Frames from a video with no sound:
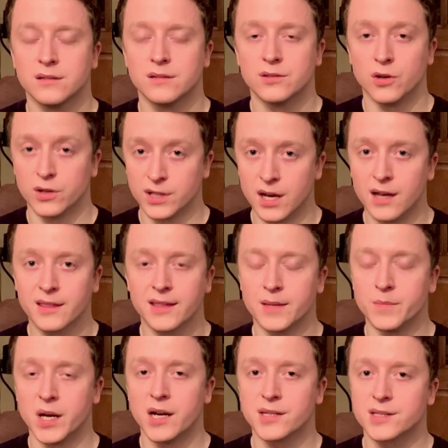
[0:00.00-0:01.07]
Not an earthly
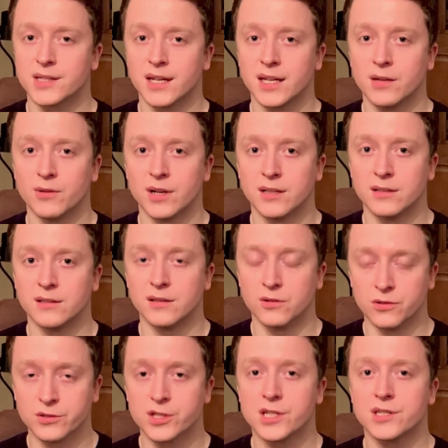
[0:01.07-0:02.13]
person, anyway. The
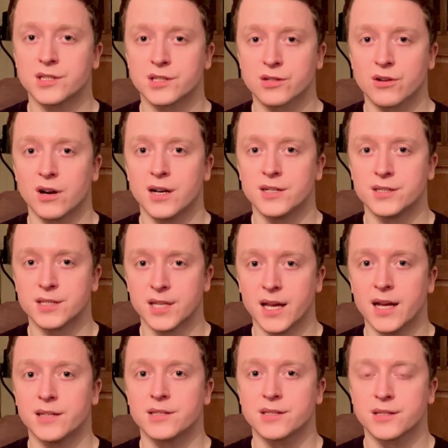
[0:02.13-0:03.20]
Lord Jesus Christ,
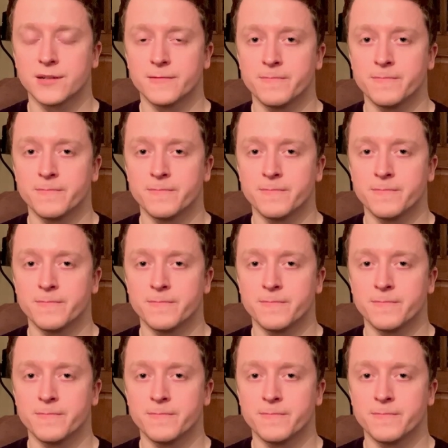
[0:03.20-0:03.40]
yes.